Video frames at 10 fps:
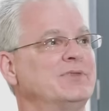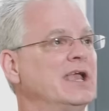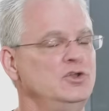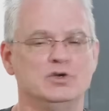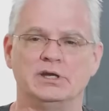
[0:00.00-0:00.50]

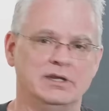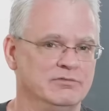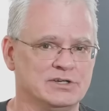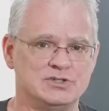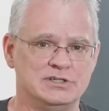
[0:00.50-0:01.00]
and you could
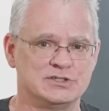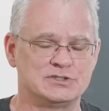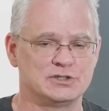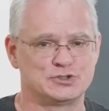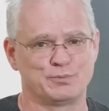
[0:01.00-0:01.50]
eventually
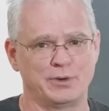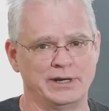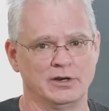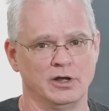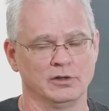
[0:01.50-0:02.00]
just
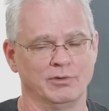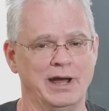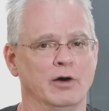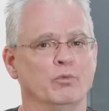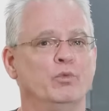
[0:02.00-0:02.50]
spread it all
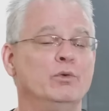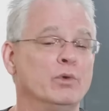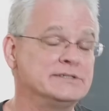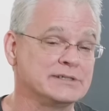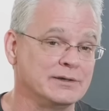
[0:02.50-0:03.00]
around. We
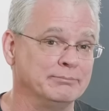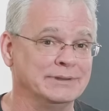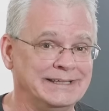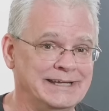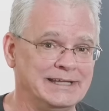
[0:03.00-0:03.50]
want to
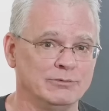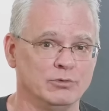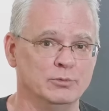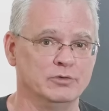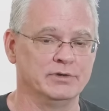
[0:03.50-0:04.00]
completely
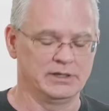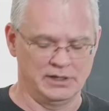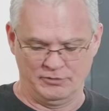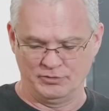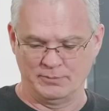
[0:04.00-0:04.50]
remove it
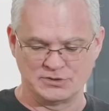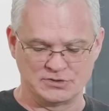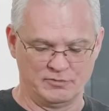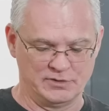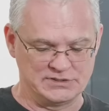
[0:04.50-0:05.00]
from the
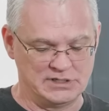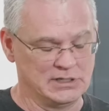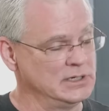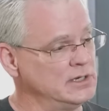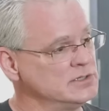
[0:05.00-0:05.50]
surface.
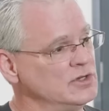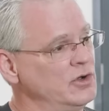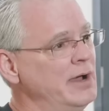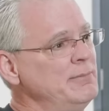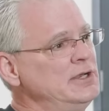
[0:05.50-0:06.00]

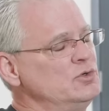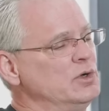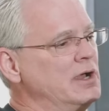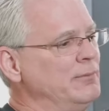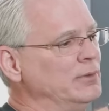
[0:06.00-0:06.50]
So I'm going to
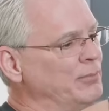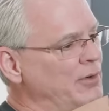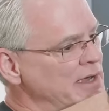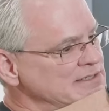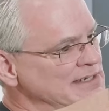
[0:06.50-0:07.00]
do a couple of
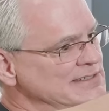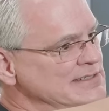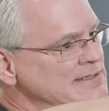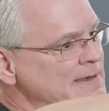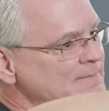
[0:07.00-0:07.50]

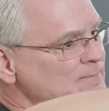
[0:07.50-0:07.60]
processes